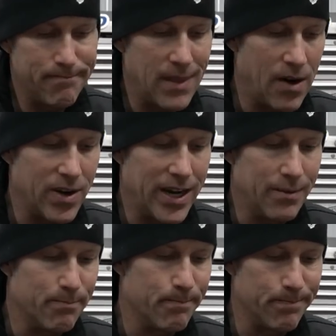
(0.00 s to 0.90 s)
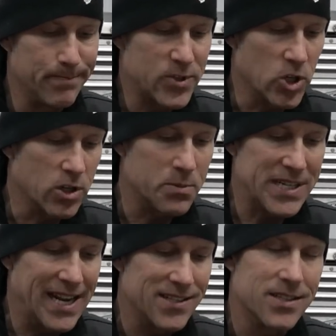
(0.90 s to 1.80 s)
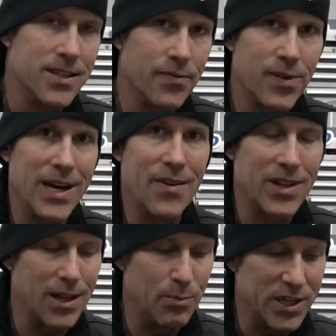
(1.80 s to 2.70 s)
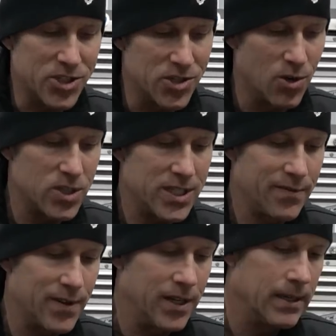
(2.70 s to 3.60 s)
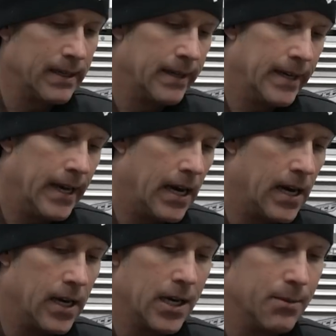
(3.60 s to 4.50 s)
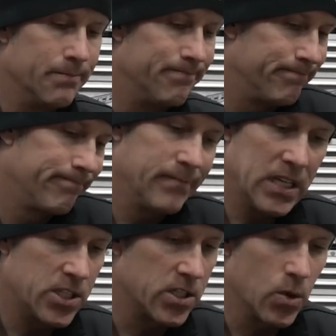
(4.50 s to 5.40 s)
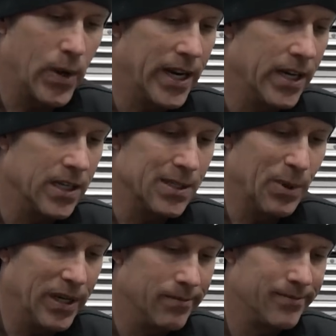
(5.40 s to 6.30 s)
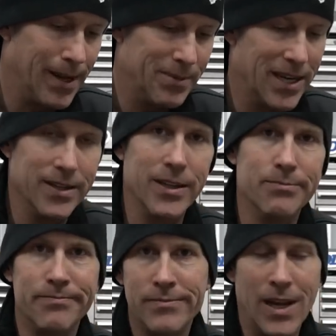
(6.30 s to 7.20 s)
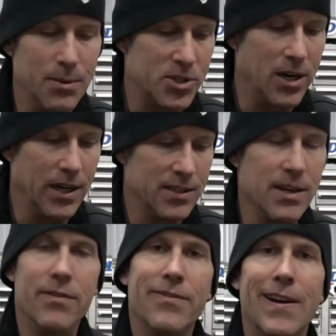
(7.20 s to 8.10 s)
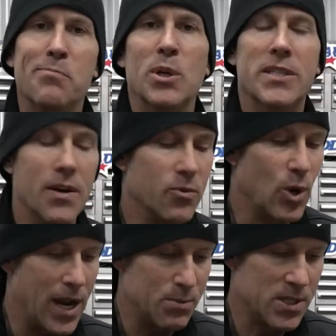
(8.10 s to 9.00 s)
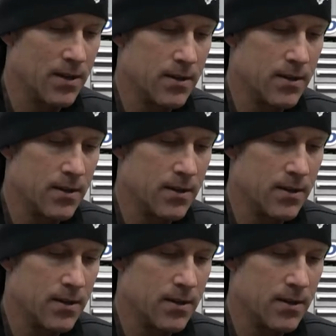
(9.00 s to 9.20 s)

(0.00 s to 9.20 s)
Every circumstance is different. Every little bit of snow is different. It's just the way it is, but I'm telling you, I'm starting at 75.7 grams,